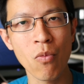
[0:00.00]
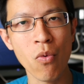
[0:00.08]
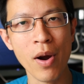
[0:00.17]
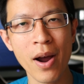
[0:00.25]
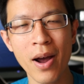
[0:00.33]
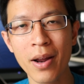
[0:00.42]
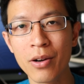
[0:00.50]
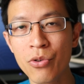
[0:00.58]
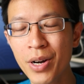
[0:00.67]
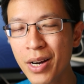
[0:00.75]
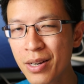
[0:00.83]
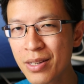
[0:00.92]
when
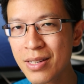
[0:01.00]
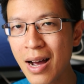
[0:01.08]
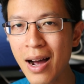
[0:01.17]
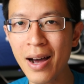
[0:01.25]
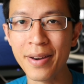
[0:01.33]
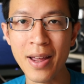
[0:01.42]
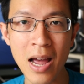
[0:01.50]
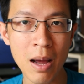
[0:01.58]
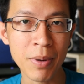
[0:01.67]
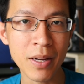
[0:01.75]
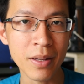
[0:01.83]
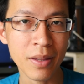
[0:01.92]
creators are
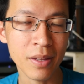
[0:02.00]
unhappy,